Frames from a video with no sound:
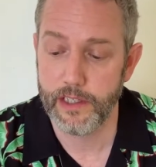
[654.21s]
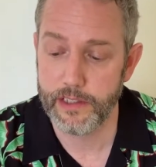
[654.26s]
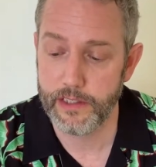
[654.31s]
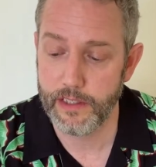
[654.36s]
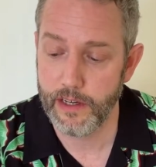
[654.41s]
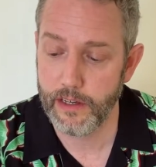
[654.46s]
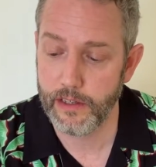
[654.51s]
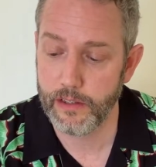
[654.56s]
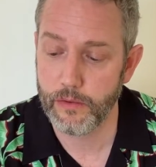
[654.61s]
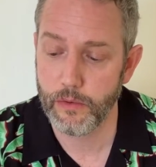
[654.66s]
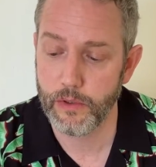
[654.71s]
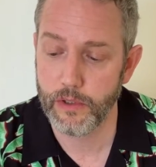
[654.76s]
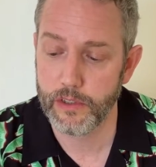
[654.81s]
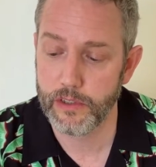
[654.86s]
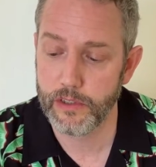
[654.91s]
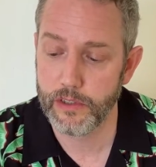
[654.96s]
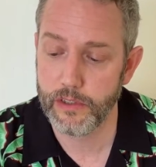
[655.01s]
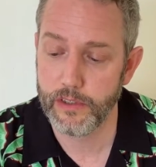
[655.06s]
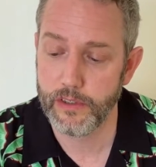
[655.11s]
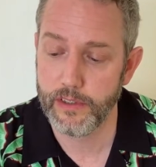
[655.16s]
a dock
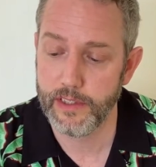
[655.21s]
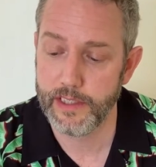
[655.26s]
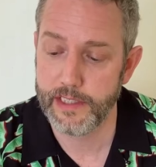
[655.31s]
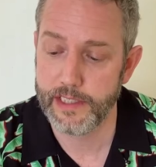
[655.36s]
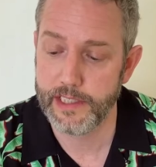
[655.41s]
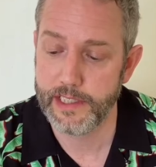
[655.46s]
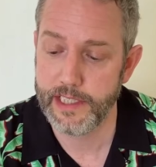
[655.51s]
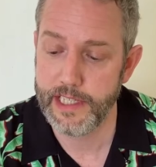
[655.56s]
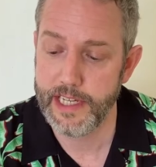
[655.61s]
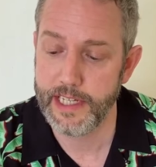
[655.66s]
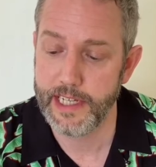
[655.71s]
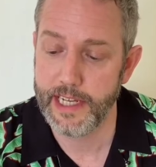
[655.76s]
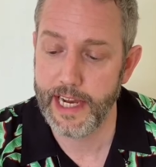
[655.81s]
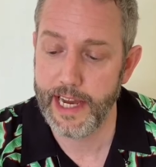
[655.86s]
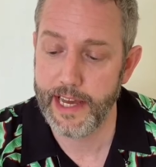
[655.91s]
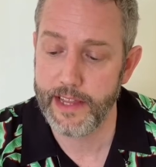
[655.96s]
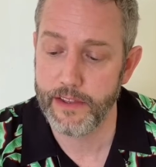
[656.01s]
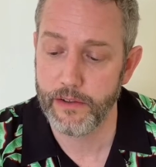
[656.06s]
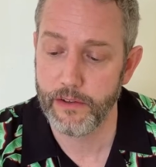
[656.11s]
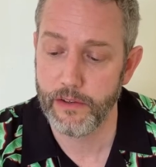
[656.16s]
worker, a sea
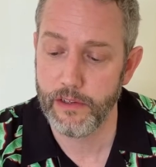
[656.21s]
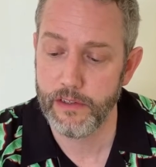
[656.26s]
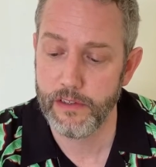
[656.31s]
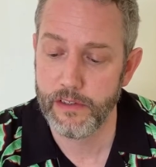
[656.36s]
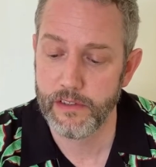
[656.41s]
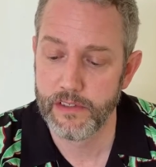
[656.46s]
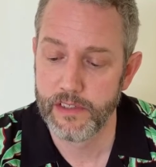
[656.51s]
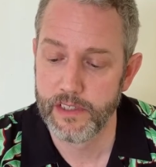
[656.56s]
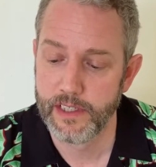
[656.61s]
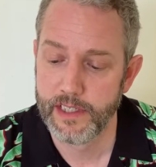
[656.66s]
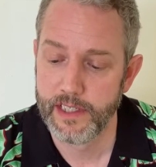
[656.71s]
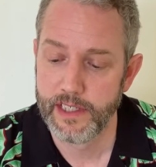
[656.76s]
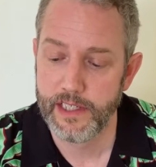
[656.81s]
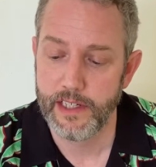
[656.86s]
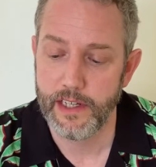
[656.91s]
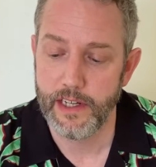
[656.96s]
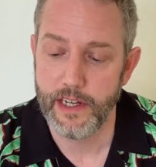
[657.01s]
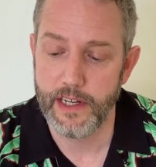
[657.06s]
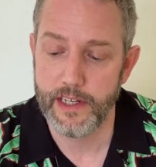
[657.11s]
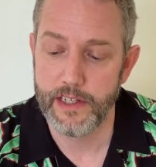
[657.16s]
gatherer,
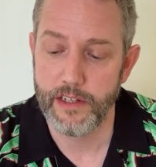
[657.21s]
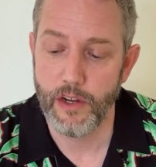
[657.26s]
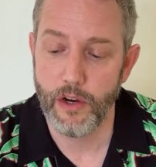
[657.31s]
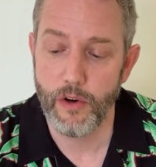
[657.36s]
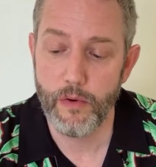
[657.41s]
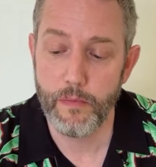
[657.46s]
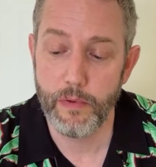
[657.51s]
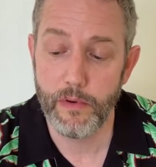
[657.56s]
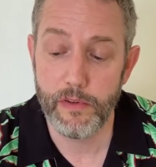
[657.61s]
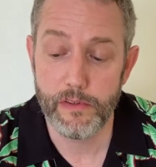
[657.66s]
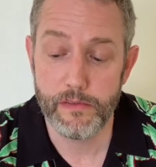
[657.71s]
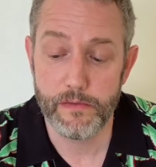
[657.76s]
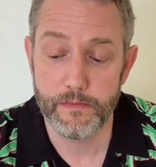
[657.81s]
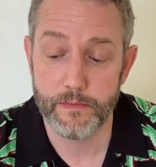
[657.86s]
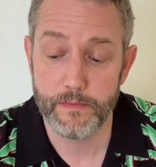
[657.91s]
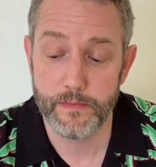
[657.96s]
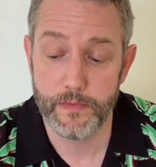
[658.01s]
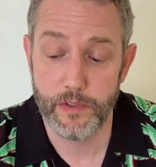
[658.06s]
a noble.